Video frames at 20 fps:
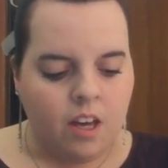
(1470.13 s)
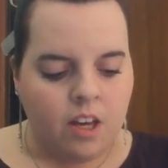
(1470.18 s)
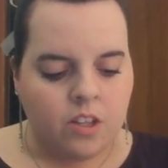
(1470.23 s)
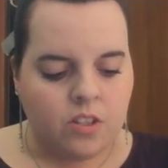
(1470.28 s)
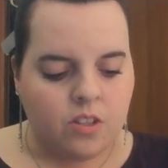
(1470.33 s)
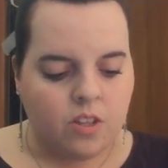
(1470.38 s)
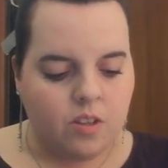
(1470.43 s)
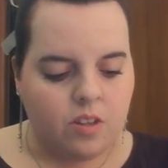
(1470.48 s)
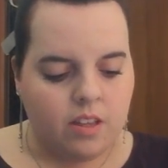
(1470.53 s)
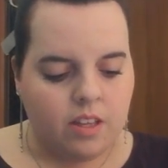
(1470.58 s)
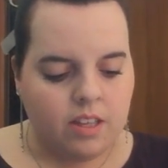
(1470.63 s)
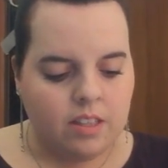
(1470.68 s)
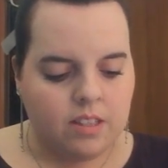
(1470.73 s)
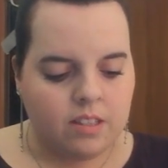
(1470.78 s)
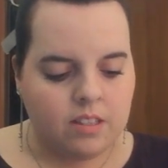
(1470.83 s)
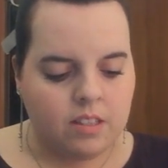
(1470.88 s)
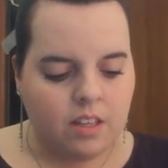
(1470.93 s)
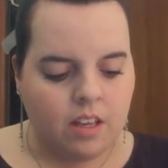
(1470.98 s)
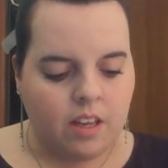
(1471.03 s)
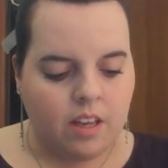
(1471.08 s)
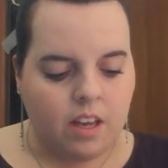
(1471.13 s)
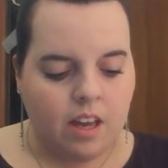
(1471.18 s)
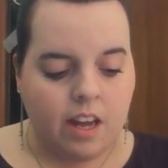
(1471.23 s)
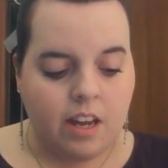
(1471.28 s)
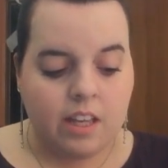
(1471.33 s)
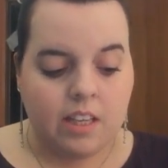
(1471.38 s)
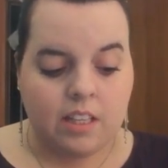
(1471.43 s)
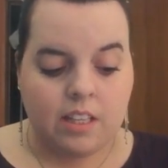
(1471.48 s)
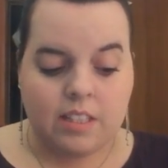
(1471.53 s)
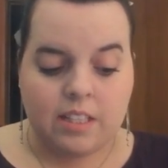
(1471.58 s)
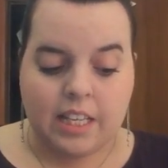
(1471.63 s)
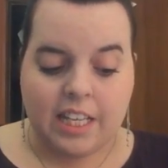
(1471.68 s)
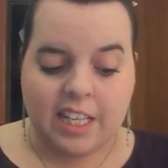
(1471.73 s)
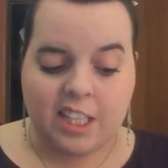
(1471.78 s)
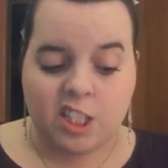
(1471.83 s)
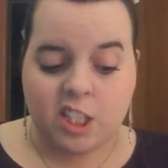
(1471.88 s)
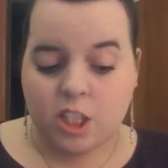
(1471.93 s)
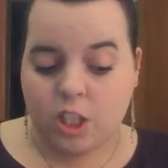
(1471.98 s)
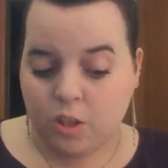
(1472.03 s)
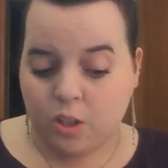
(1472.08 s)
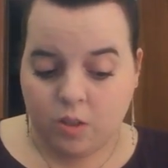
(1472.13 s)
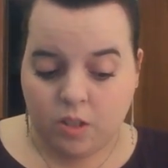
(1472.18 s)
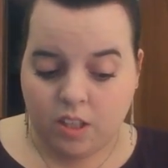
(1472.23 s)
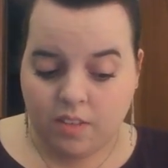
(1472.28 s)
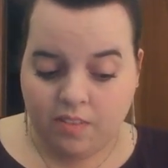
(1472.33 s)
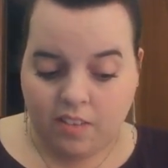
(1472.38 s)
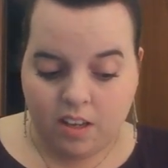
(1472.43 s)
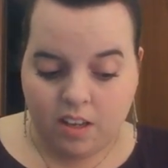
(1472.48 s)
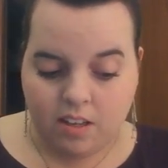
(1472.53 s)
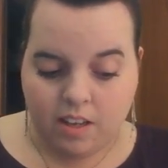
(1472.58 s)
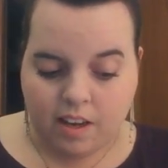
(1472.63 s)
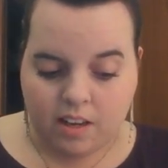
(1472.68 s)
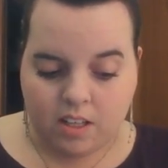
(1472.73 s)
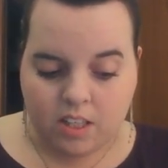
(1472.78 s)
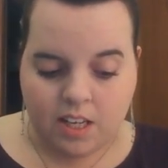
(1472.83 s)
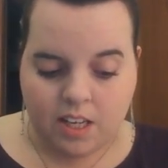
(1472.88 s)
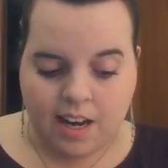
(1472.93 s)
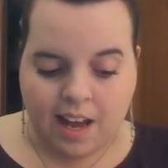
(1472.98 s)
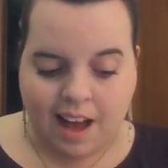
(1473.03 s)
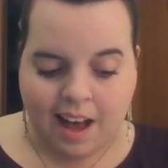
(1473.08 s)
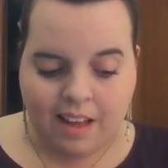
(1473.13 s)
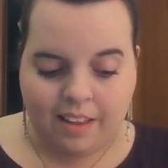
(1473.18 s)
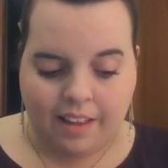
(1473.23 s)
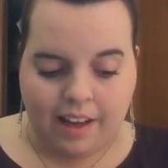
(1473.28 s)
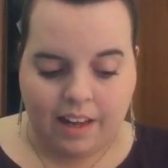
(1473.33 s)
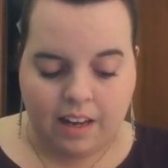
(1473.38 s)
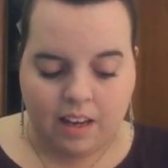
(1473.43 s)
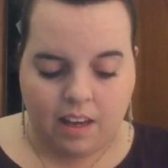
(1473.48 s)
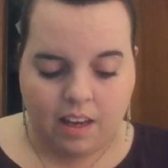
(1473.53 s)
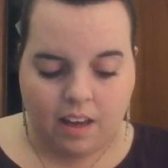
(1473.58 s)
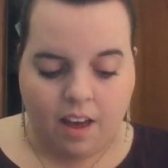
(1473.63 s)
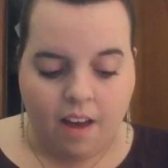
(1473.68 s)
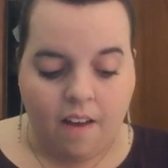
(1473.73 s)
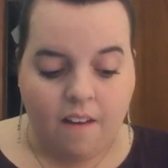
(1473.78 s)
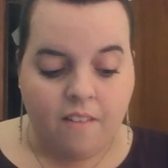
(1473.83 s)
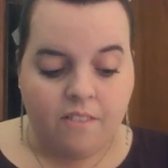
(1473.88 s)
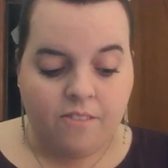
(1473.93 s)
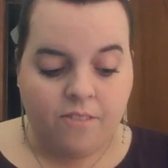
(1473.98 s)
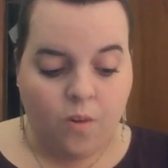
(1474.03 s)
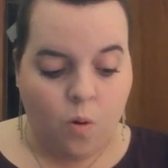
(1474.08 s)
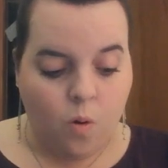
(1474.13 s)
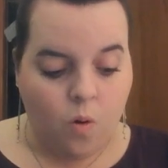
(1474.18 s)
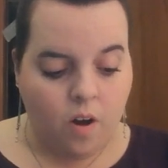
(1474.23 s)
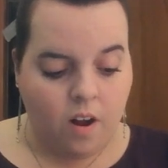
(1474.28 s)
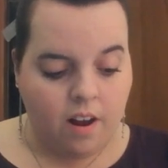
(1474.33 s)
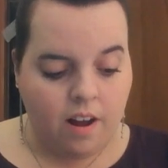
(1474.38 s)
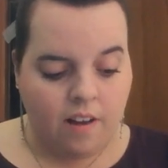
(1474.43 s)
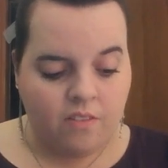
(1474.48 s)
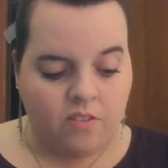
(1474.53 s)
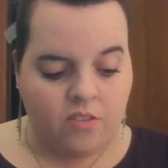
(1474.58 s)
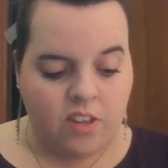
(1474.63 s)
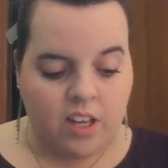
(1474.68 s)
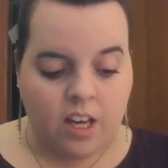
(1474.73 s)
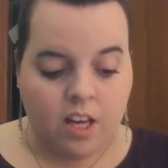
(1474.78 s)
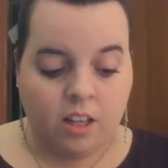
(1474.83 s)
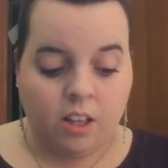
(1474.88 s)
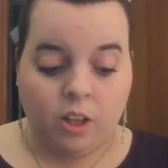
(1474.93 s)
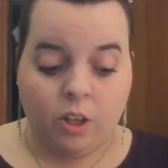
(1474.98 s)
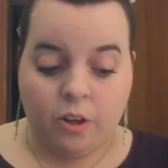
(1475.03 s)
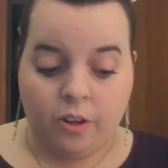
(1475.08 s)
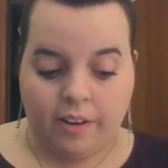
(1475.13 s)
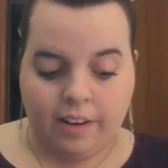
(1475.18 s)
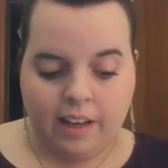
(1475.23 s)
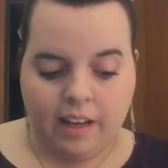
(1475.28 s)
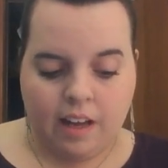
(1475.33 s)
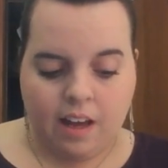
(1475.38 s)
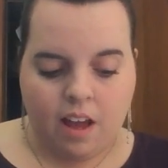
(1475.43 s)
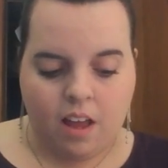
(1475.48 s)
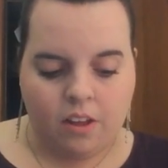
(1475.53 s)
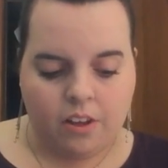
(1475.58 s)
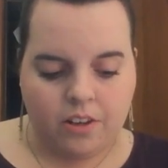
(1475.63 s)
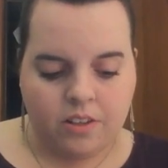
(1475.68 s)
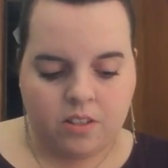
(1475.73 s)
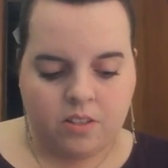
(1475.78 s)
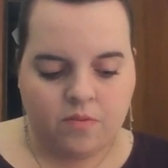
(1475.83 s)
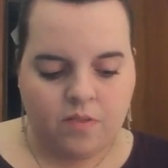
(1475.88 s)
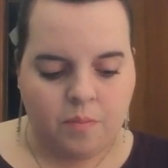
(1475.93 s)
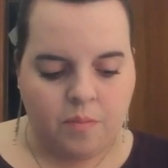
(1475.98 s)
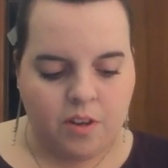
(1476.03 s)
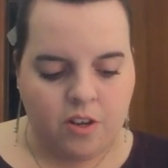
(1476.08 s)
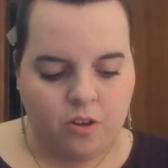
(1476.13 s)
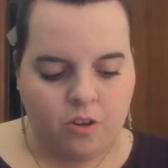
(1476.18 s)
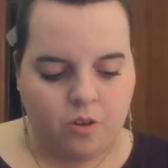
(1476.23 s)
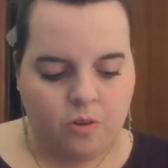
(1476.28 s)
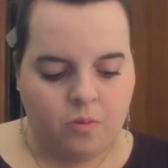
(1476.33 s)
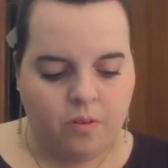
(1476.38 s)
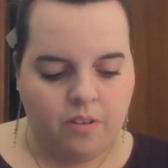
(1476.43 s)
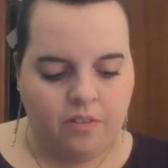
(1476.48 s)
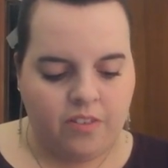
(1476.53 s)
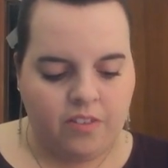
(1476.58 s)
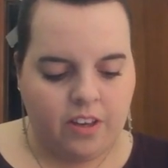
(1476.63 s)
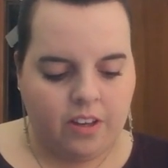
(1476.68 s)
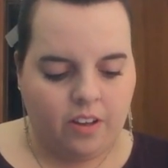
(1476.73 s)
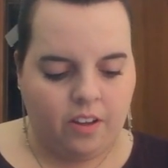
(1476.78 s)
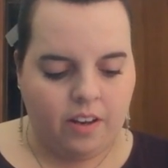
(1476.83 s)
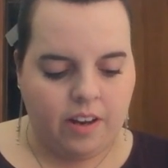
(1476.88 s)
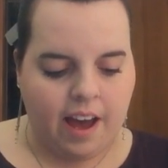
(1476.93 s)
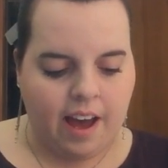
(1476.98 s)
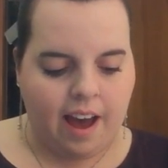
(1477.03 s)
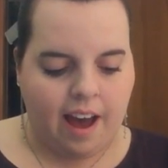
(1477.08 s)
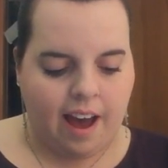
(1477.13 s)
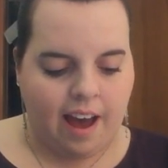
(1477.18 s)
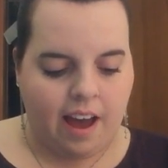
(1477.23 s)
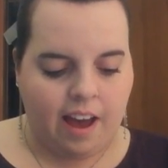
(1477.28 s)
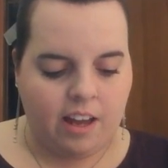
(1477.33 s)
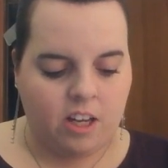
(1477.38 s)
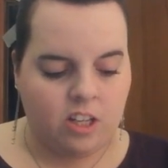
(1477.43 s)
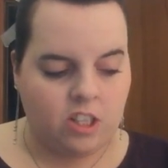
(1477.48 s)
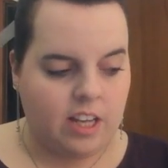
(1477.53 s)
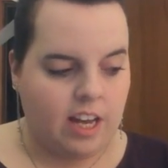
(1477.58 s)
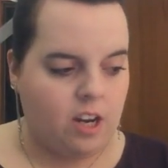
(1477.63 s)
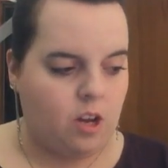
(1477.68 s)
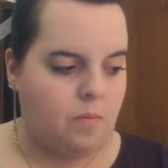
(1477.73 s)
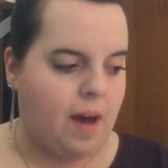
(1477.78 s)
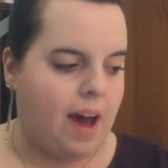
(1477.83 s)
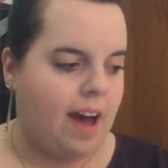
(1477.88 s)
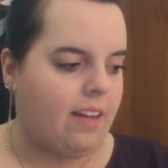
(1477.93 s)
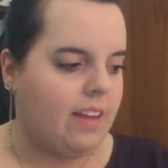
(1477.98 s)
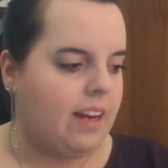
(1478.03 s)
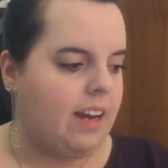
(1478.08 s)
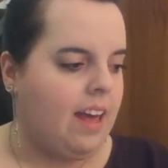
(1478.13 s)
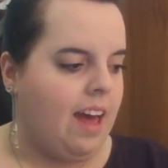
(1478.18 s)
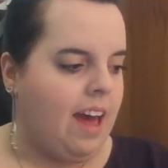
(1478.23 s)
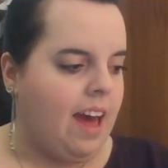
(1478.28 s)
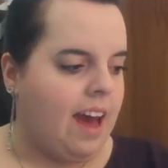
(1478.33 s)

So this and it is an exclusive collection highlighting four of the alluring colors from the new Revealed eyeshadow palette.